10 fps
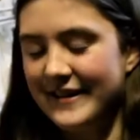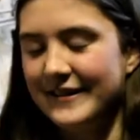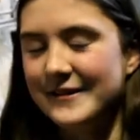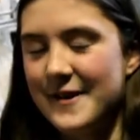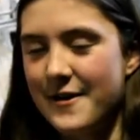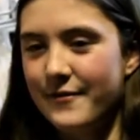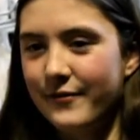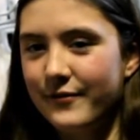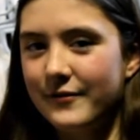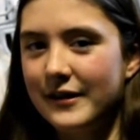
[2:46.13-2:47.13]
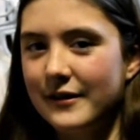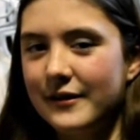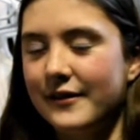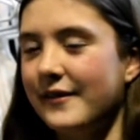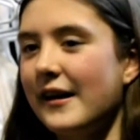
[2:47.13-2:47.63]
Love,
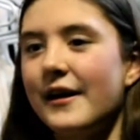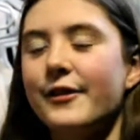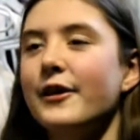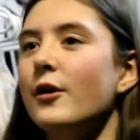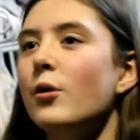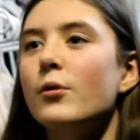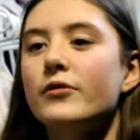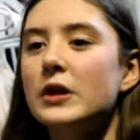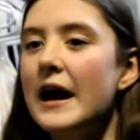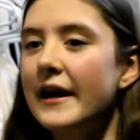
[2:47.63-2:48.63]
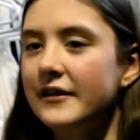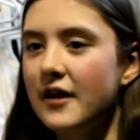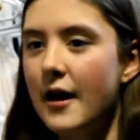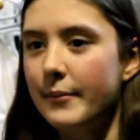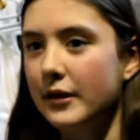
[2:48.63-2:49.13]
it's kind of the overlying
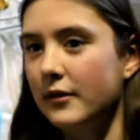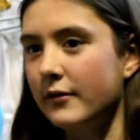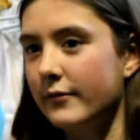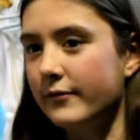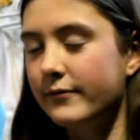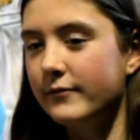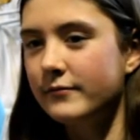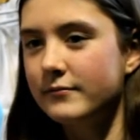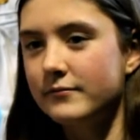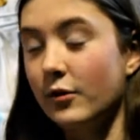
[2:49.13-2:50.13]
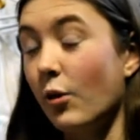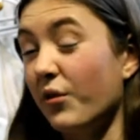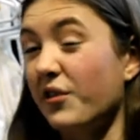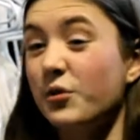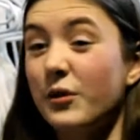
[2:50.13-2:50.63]
topic of the whole
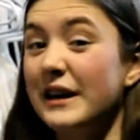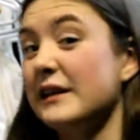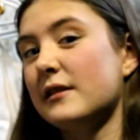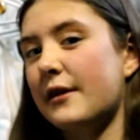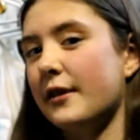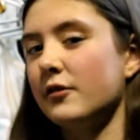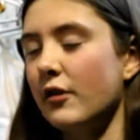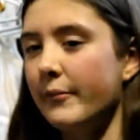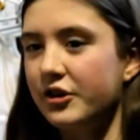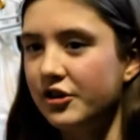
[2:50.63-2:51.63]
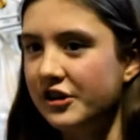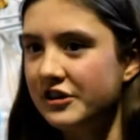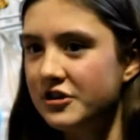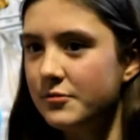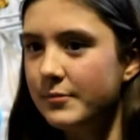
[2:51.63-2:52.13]
story, and I think dramaturgy
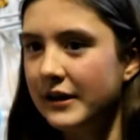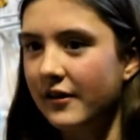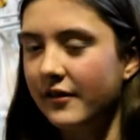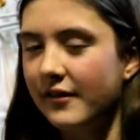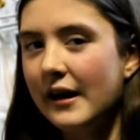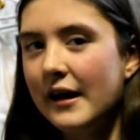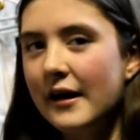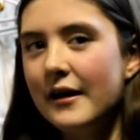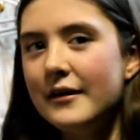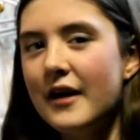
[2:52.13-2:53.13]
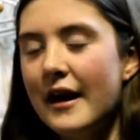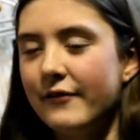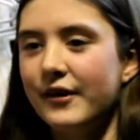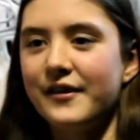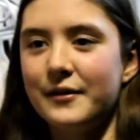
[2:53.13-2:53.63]
too, because not
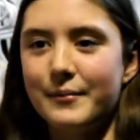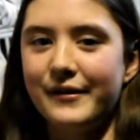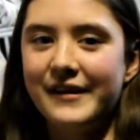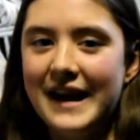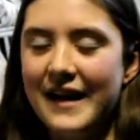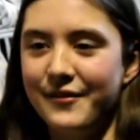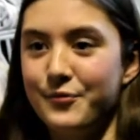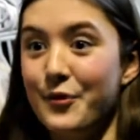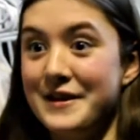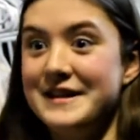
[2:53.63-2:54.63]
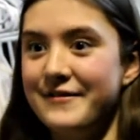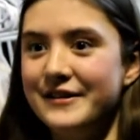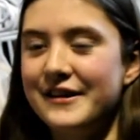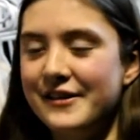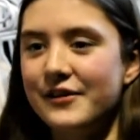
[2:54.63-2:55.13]
every single person has one
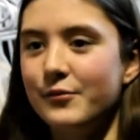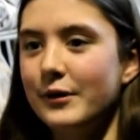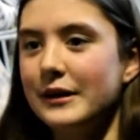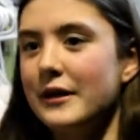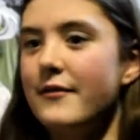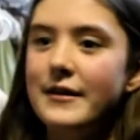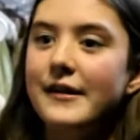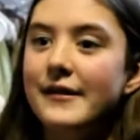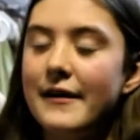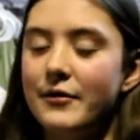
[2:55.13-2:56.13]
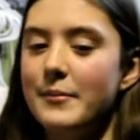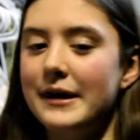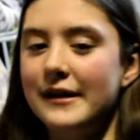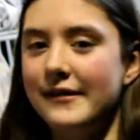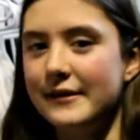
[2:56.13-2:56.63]
definition of what love is. Everybody
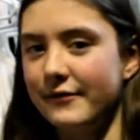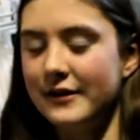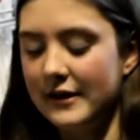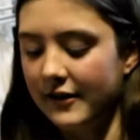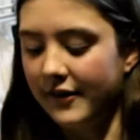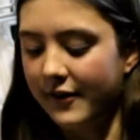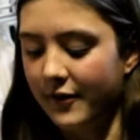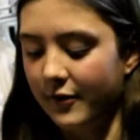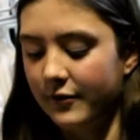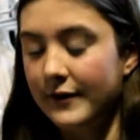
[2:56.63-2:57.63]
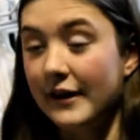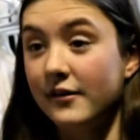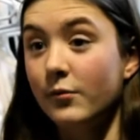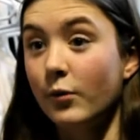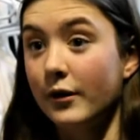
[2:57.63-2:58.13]
is different, and so
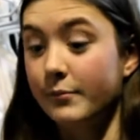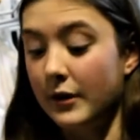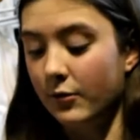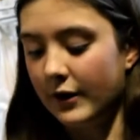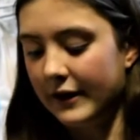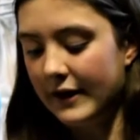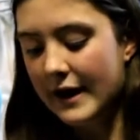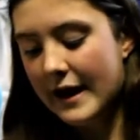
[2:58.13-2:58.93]
that's one big one